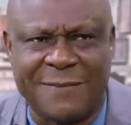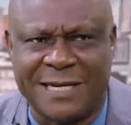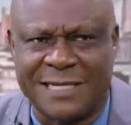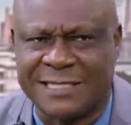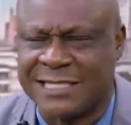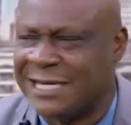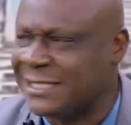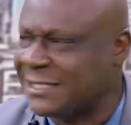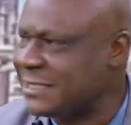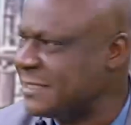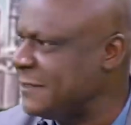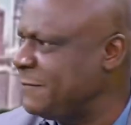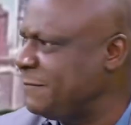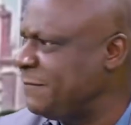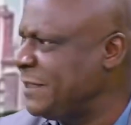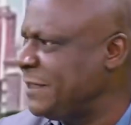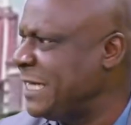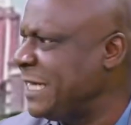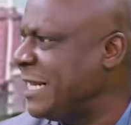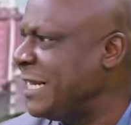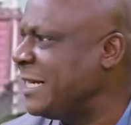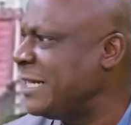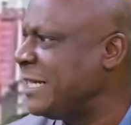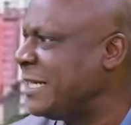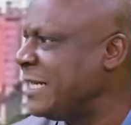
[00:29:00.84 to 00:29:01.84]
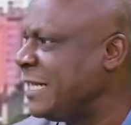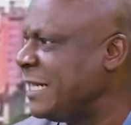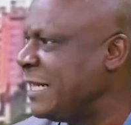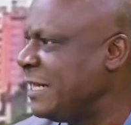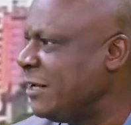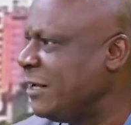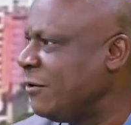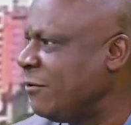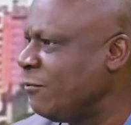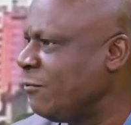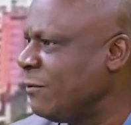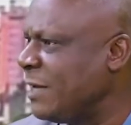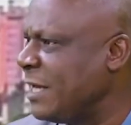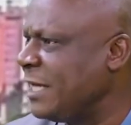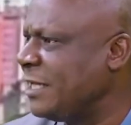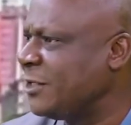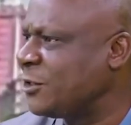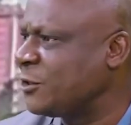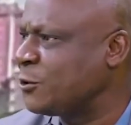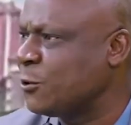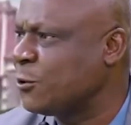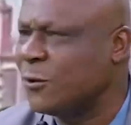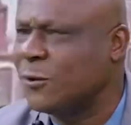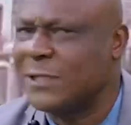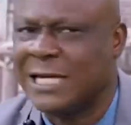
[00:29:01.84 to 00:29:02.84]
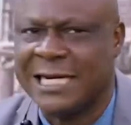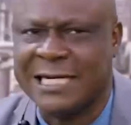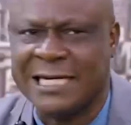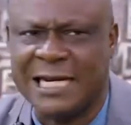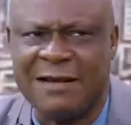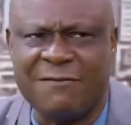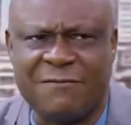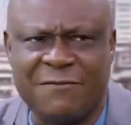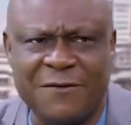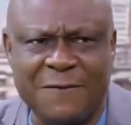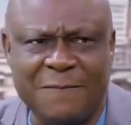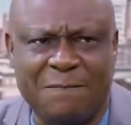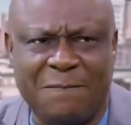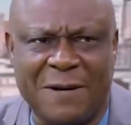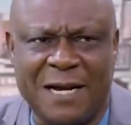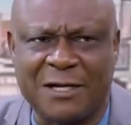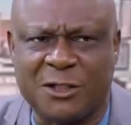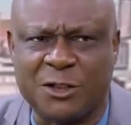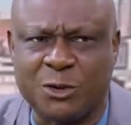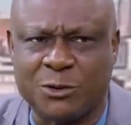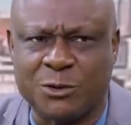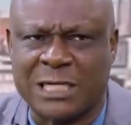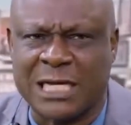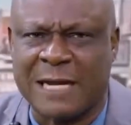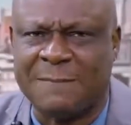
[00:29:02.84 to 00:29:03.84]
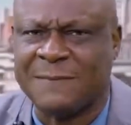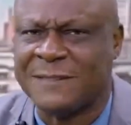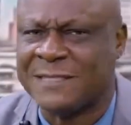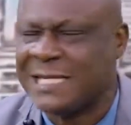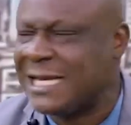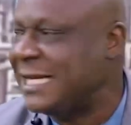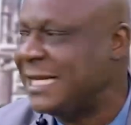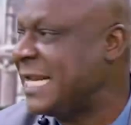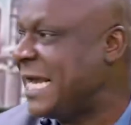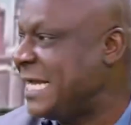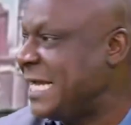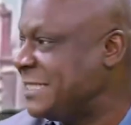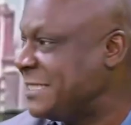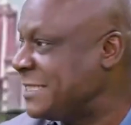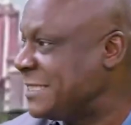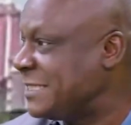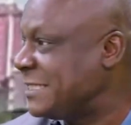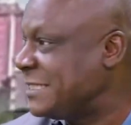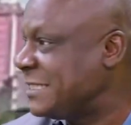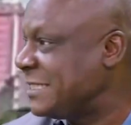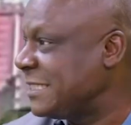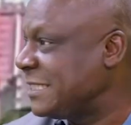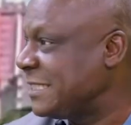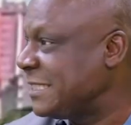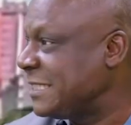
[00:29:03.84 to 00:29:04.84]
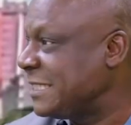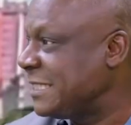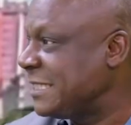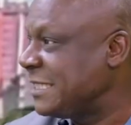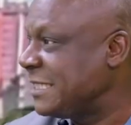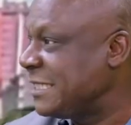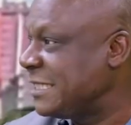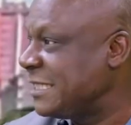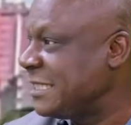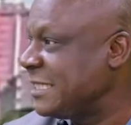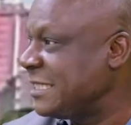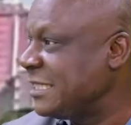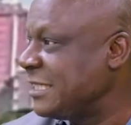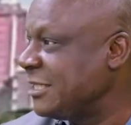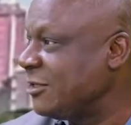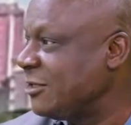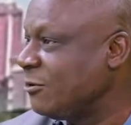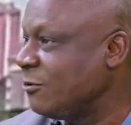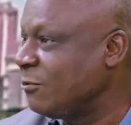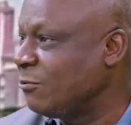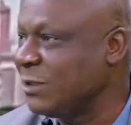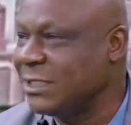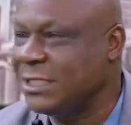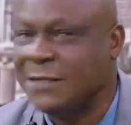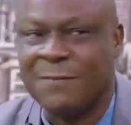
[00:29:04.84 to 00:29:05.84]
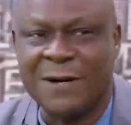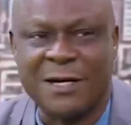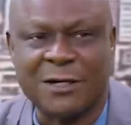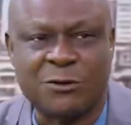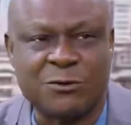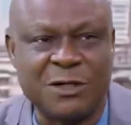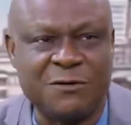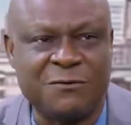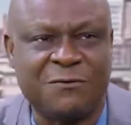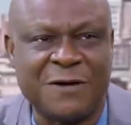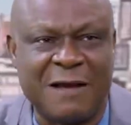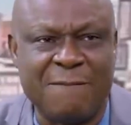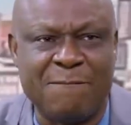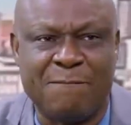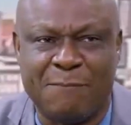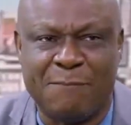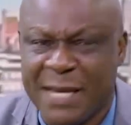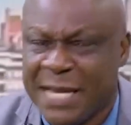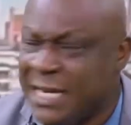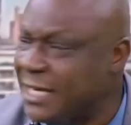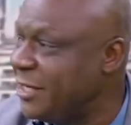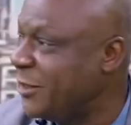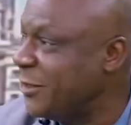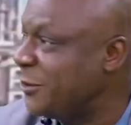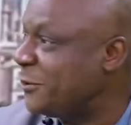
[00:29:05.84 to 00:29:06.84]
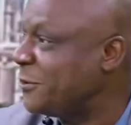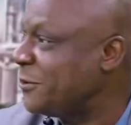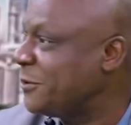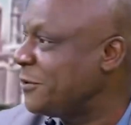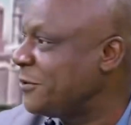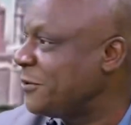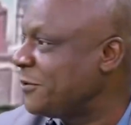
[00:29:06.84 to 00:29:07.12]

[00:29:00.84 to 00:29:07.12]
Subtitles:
as our CBN, where he told that every bank should capitalize with about 25 billion.